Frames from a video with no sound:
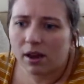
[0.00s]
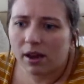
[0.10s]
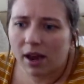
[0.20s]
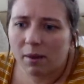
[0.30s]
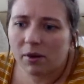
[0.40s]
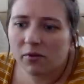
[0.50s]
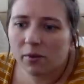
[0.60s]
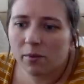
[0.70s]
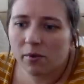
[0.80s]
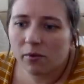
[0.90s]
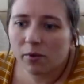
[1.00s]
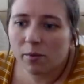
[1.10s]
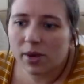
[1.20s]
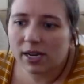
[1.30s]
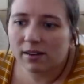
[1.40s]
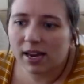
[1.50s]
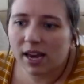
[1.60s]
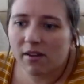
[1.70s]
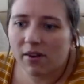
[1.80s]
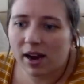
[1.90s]
Yeah, I mean, for, for me, it's like
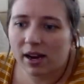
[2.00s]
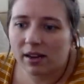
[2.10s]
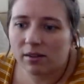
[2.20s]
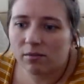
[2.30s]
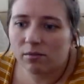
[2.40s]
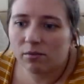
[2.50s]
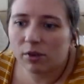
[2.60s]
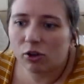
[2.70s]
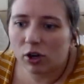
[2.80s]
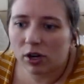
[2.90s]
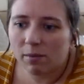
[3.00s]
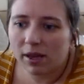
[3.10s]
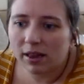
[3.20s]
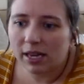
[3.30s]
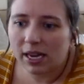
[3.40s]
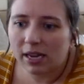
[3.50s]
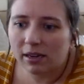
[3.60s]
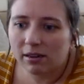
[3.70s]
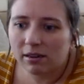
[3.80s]
if I legitimately